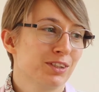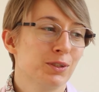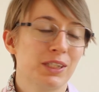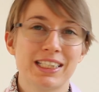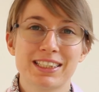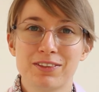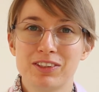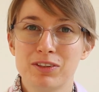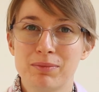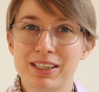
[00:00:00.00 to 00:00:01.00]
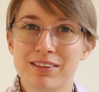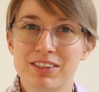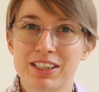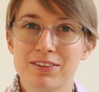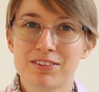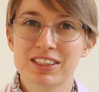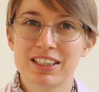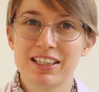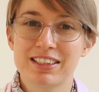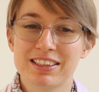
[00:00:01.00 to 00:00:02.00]
do this, continue making videos,
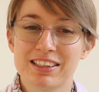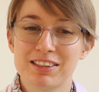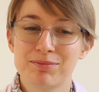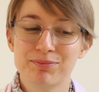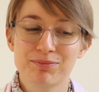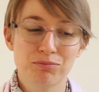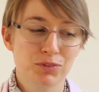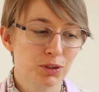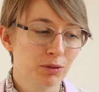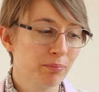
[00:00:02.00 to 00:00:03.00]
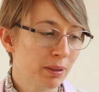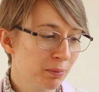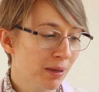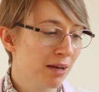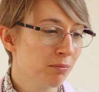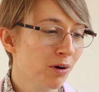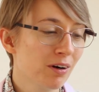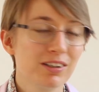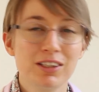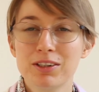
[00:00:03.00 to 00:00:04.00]
and to maybe buy
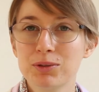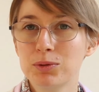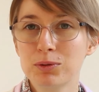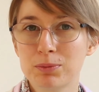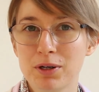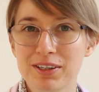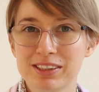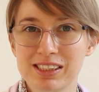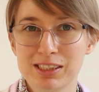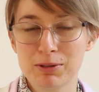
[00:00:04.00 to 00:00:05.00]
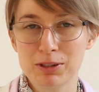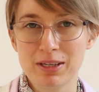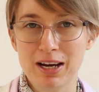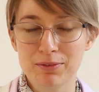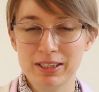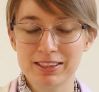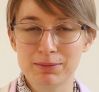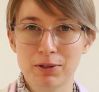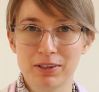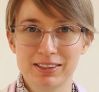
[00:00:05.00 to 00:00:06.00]
more cool products, especially art
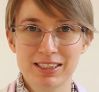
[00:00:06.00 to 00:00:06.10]
related products.